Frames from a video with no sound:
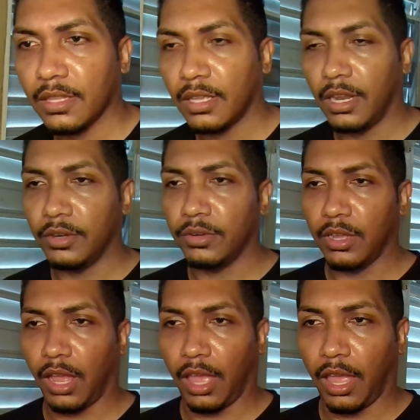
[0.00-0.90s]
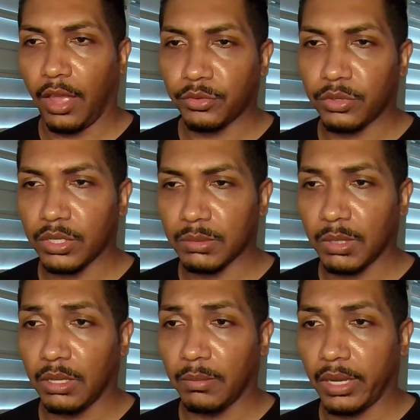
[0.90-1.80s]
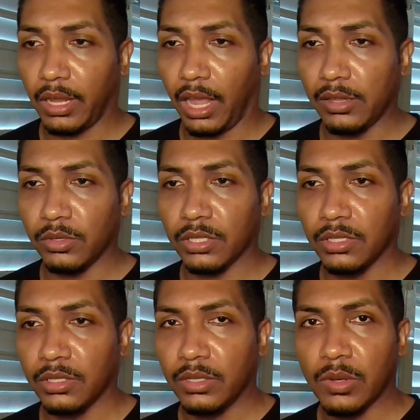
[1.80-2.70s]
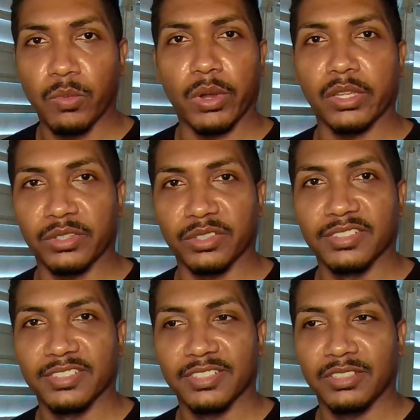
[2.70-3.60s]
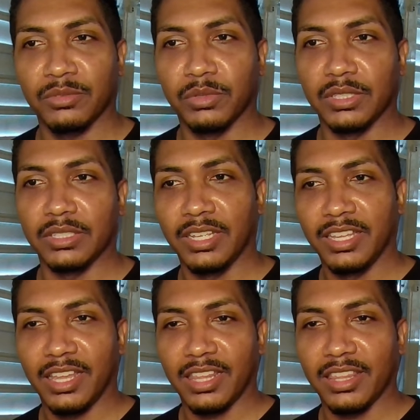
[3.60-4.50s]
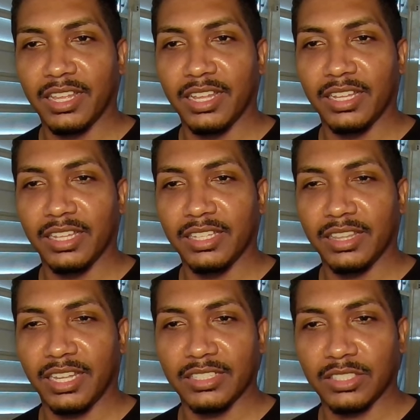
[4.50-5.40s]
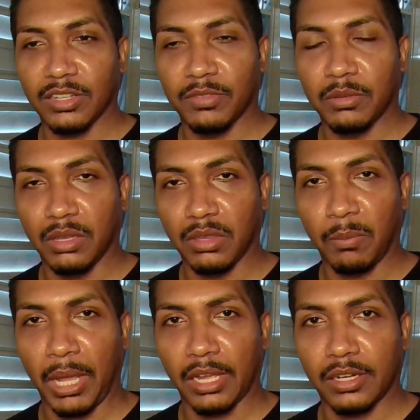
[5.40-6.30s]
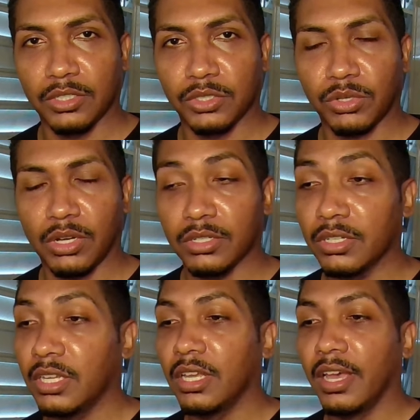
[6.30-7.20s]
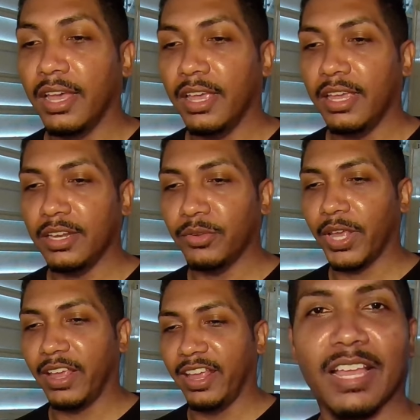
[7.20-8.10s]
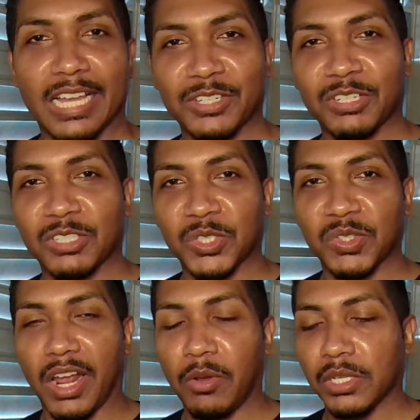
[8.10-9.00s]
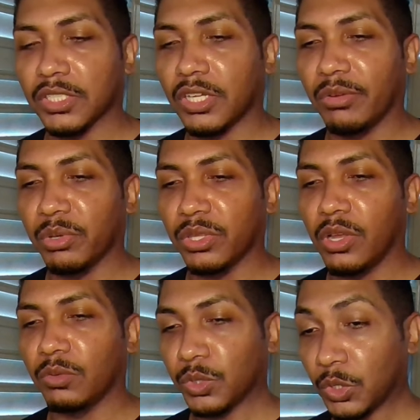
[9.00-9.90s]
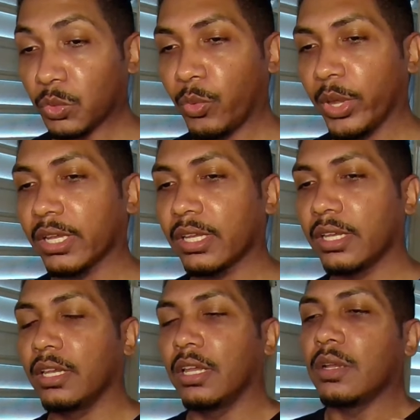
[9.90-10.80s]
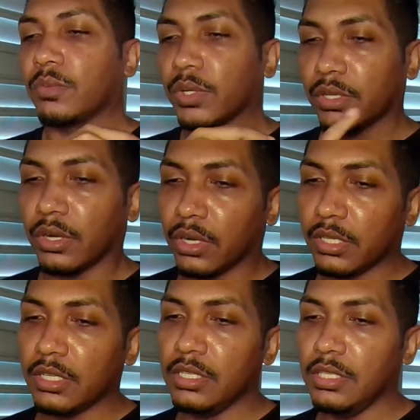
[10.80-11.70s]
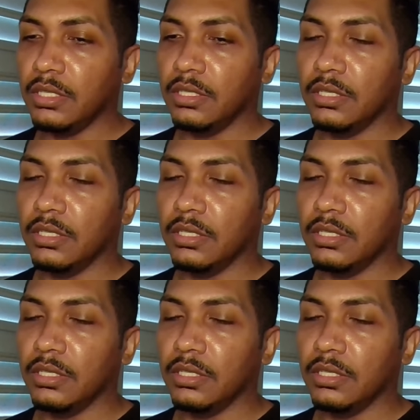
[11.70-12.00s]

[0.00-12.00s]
I don't know how to explain it, but I look whiter when the lights of on the back are stronger. Anyway, how y'all doing? I want to talk with y'all real quick regarding